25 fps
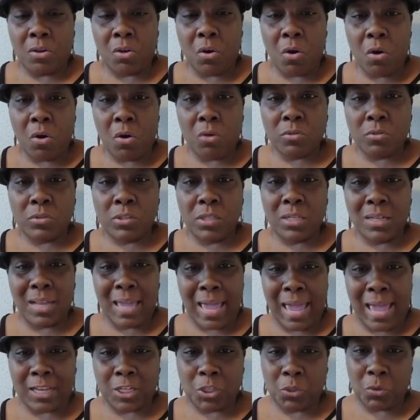go to
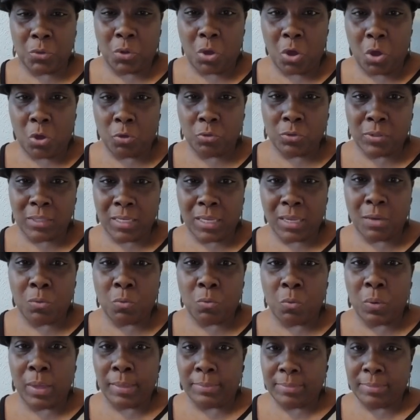the actual hotel